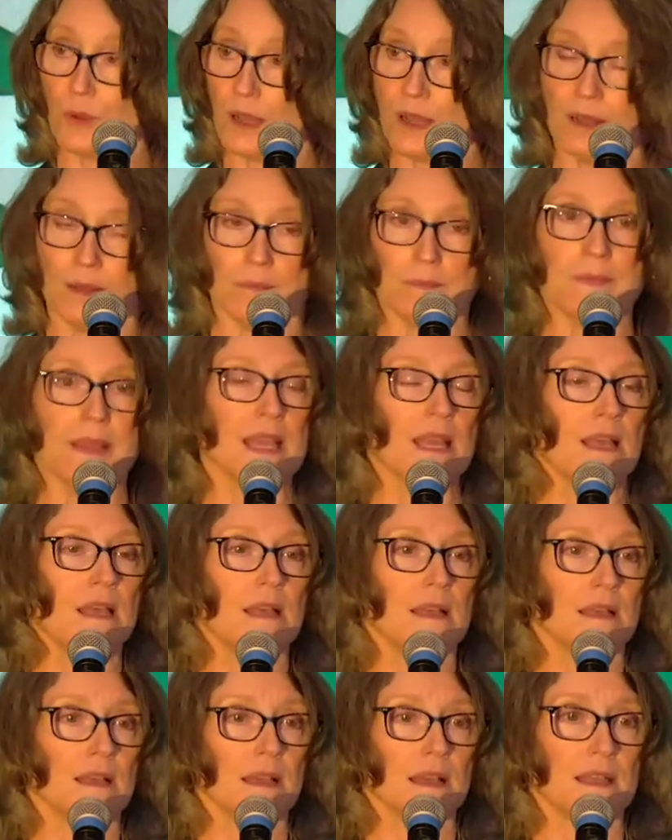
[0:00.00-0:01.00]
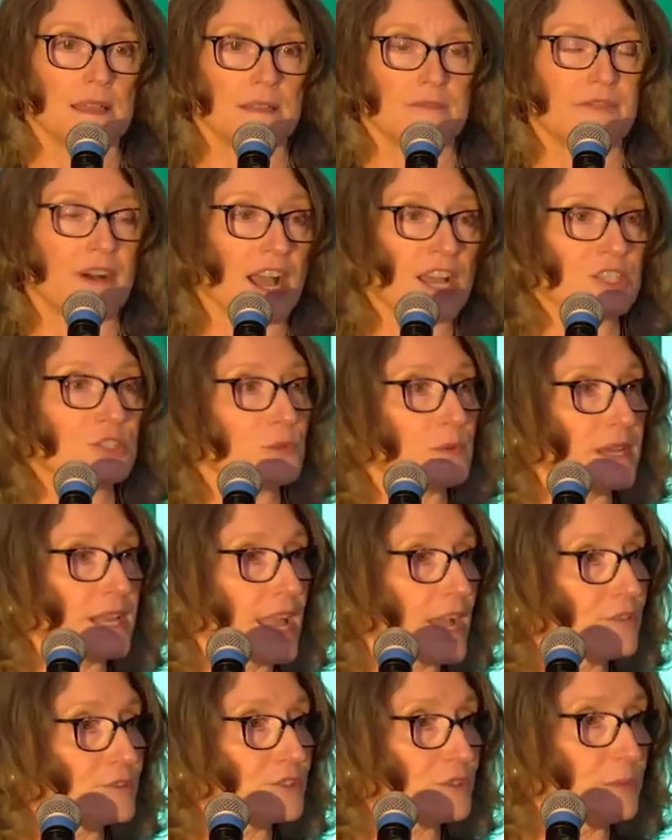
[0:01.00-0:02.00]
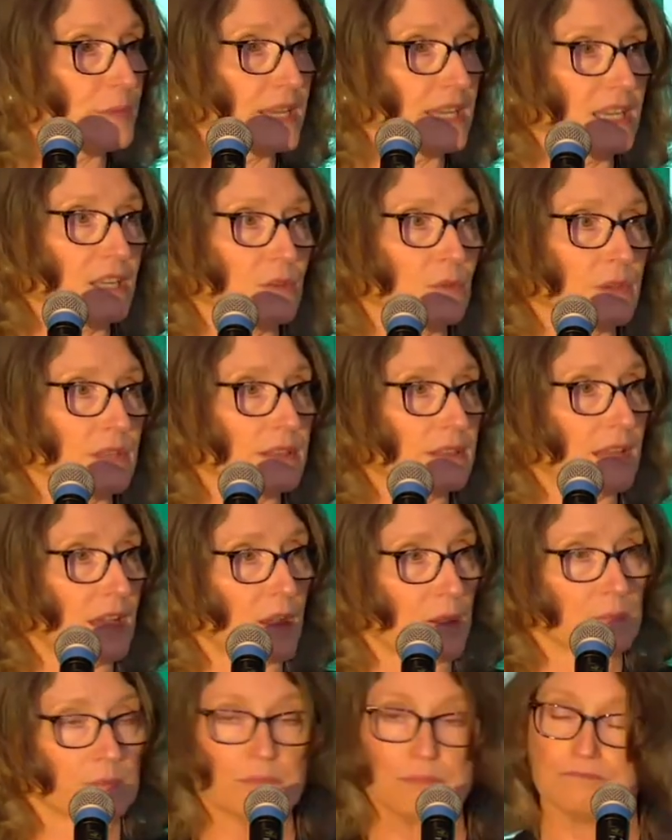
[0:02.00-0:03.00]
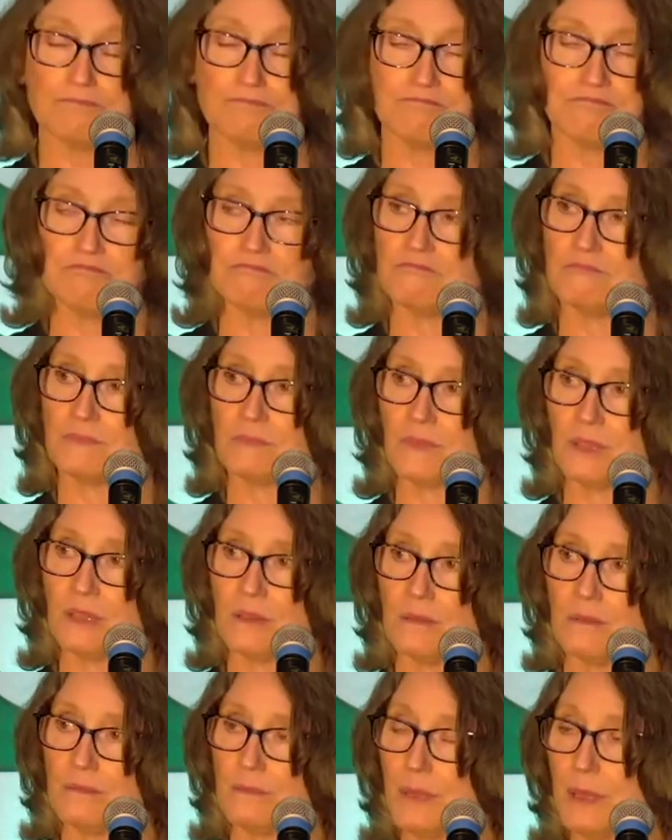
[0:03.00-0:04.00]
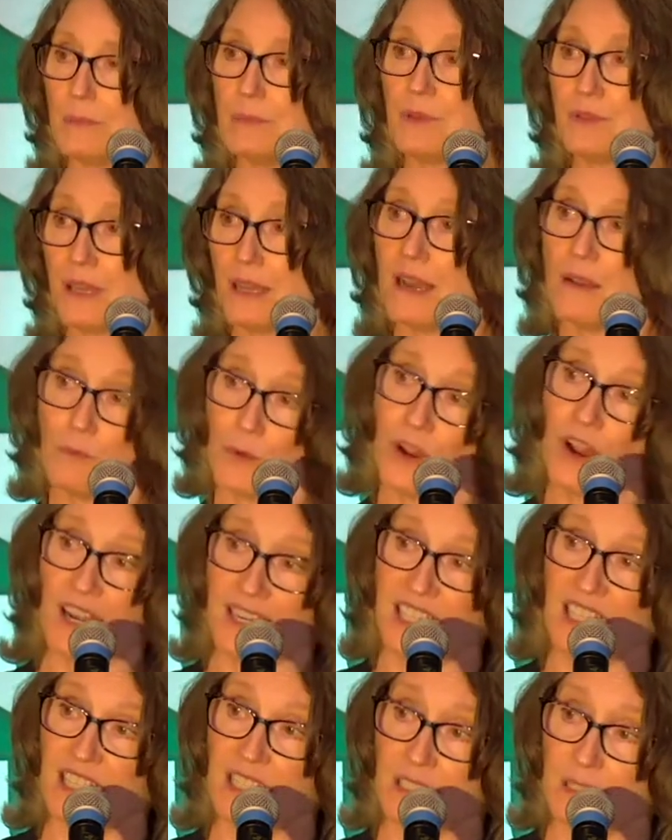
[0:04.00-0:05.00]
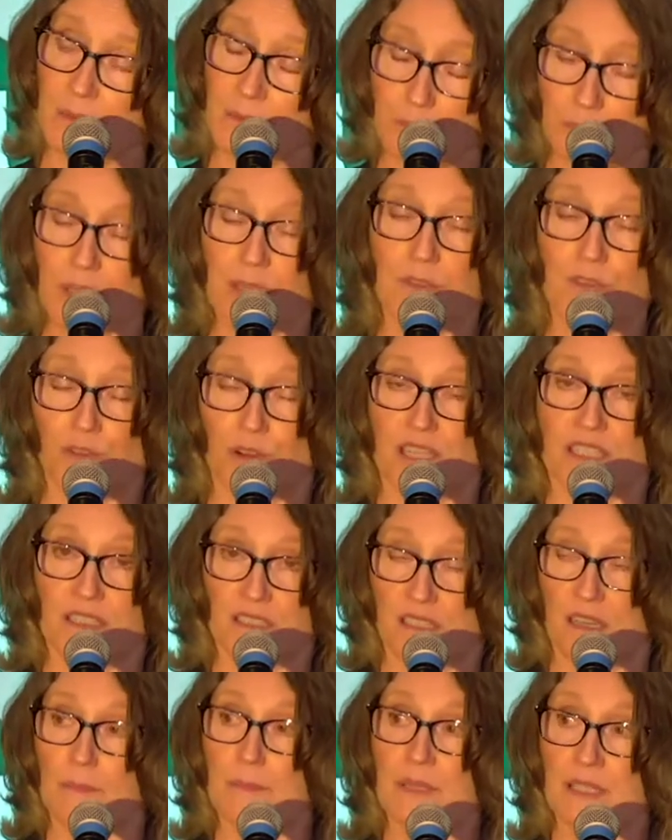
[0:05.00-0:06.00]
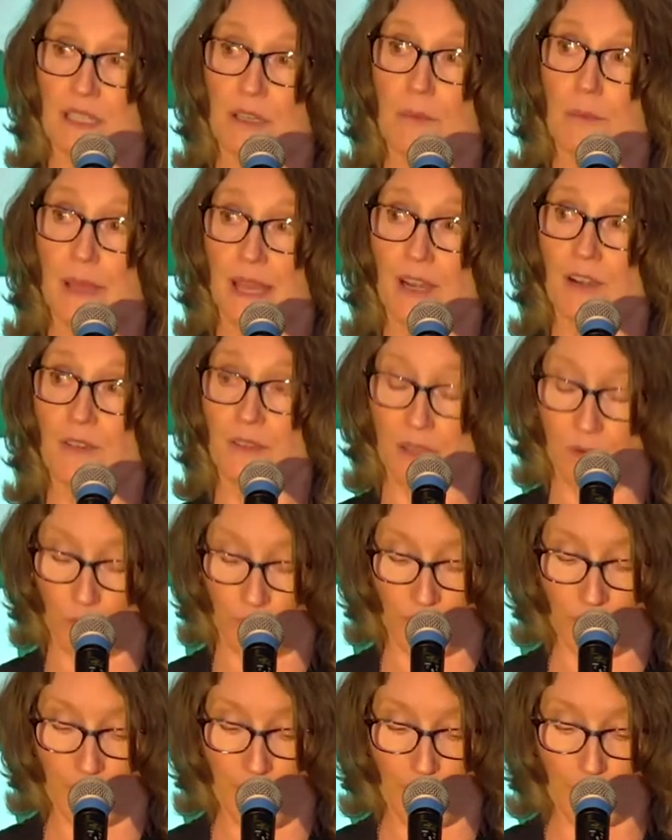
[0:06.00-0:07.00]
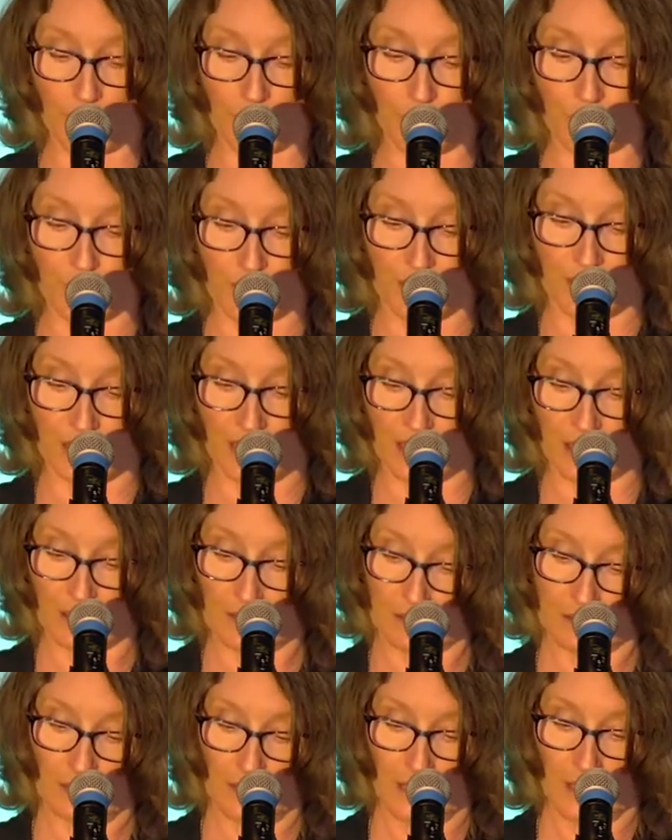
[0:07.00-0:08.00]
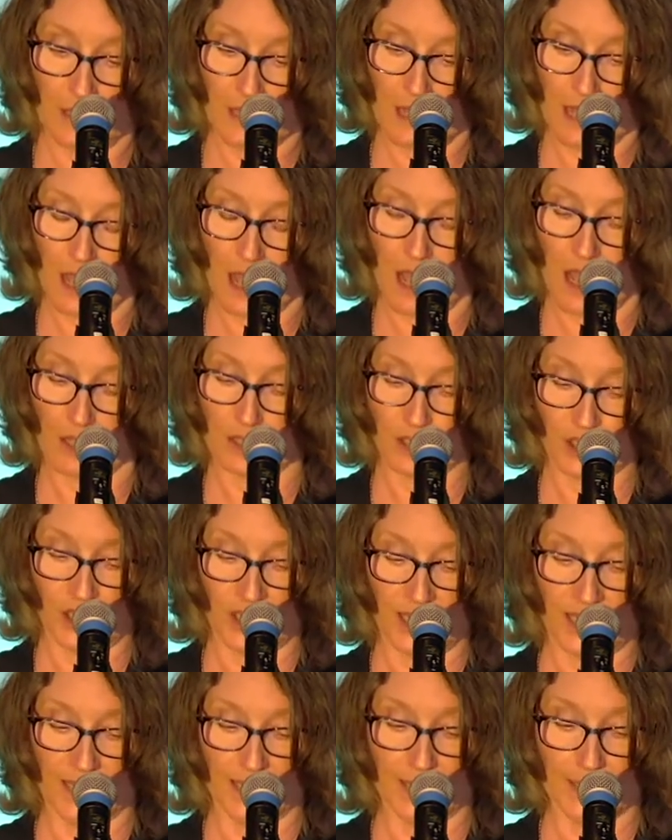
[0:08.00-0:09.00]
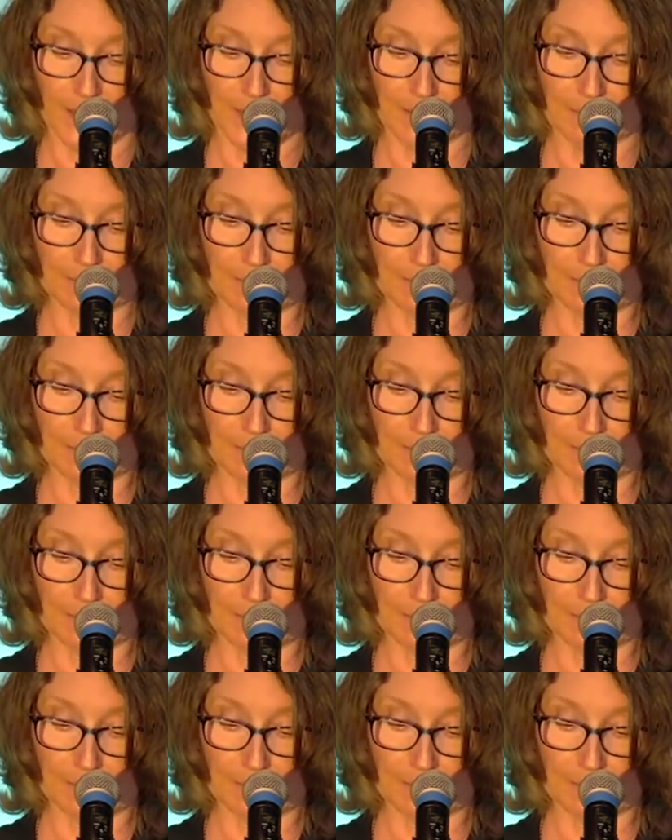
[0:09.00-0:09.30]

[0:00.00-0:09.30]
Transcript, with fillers: um, an advisory council meeting with um, people where I needed to be dressed up a little better than with my boots and uh, jeans.